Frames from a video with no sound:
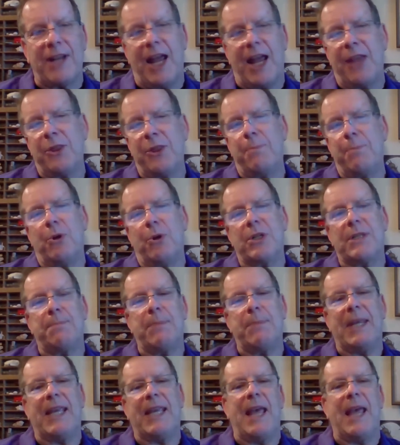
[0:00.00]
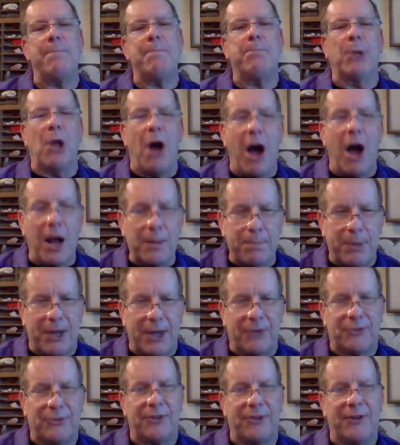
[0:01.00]
and the books became
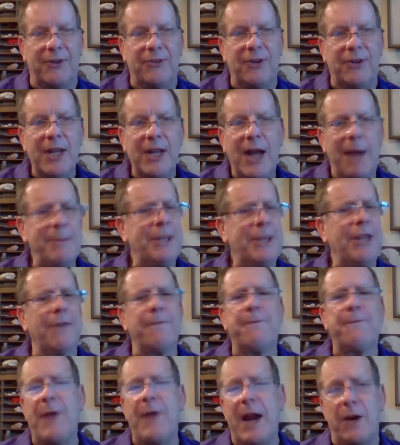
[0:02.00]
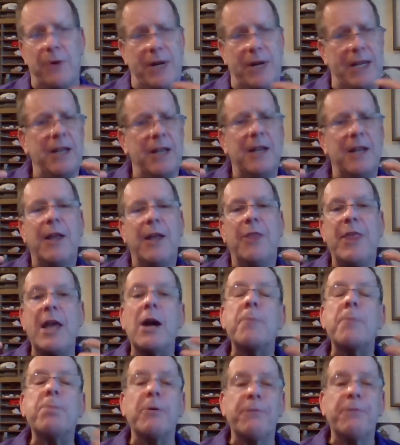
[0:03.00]
blockbusters. I mean, they're mm-hmm. very they
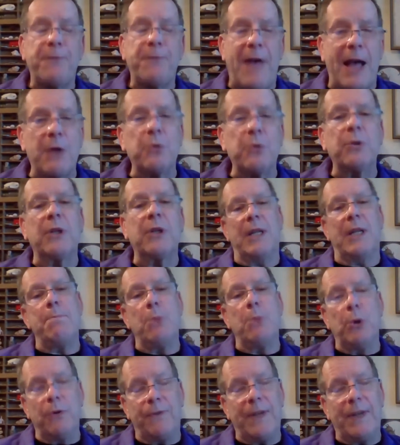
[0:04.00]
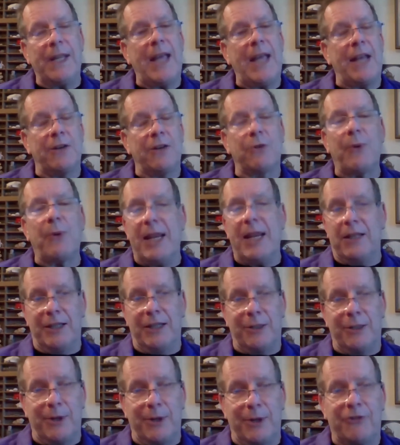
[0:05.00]
are profoundly moving and great
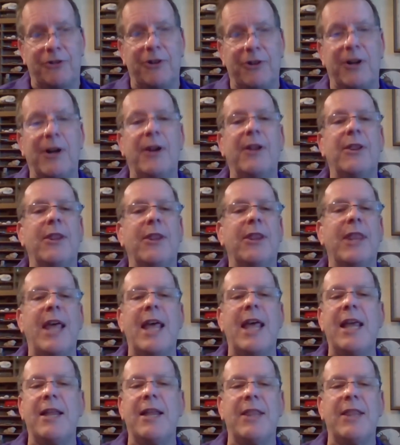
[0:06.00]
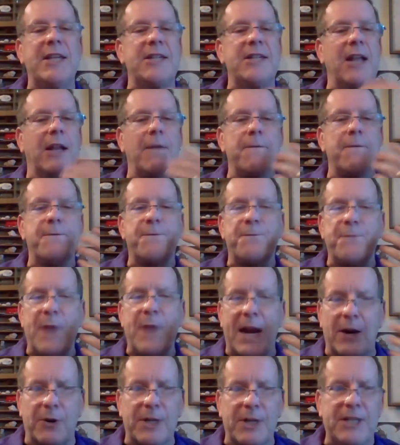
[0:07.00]
literature. They they tell a
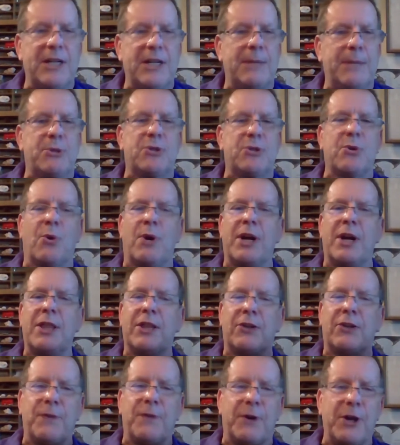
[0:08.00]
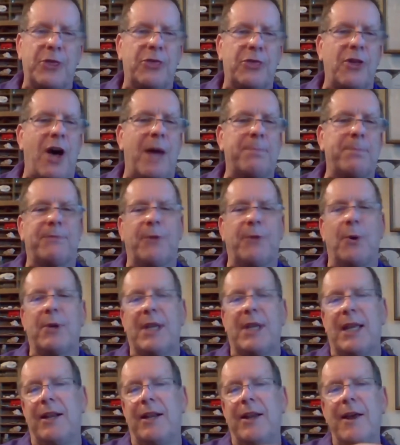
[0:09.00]
very deep story that's very thought
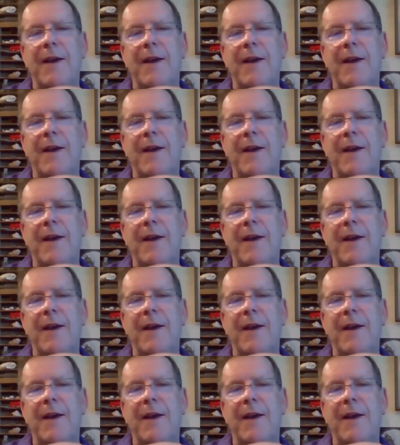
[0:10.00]
provoking and